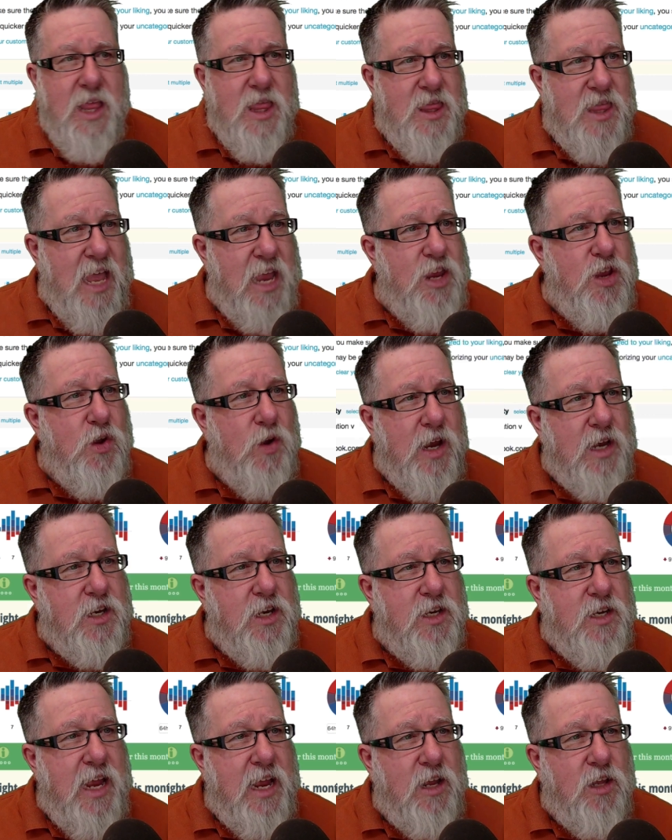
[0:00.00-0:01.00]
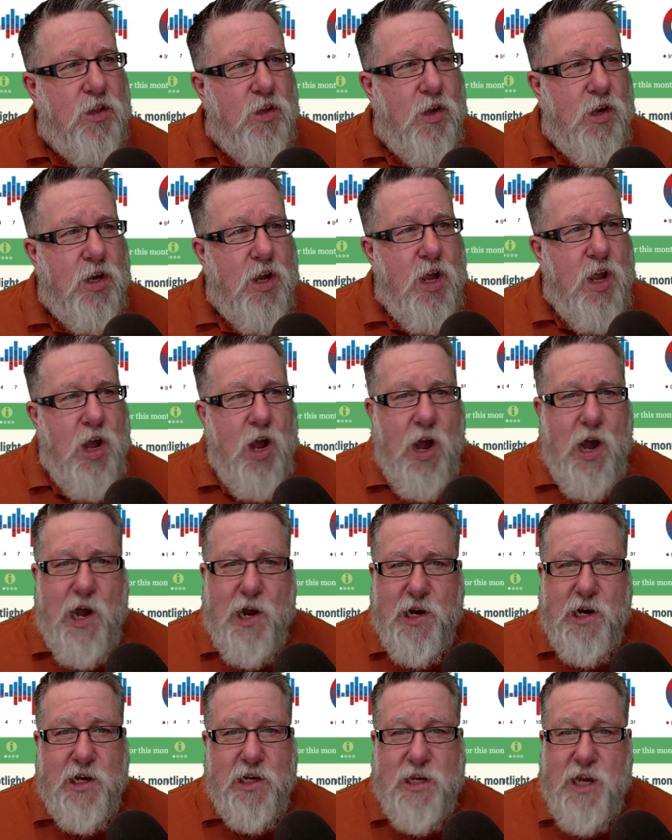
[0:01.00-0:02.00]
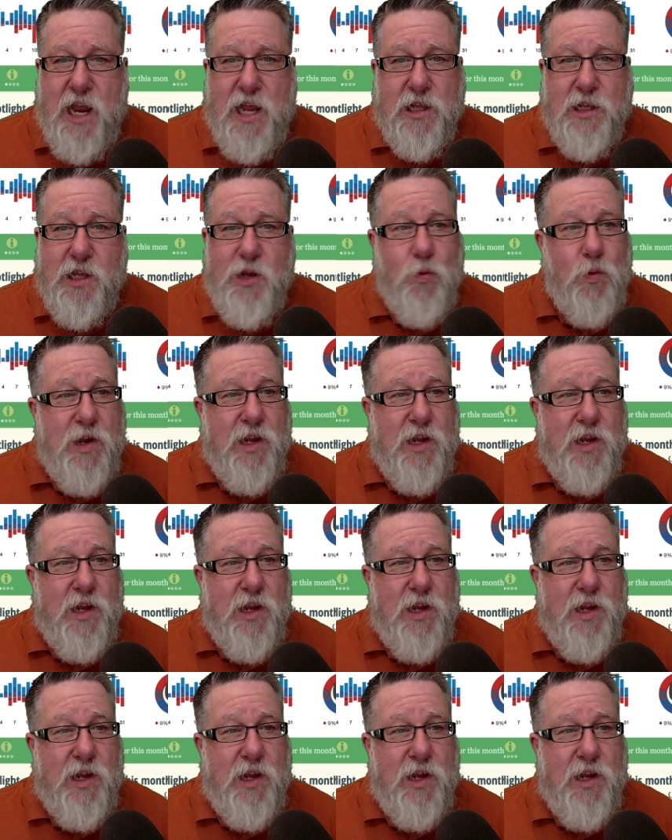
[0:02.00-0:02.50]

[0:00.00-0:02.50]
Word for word: Then you get to take a look on a daily,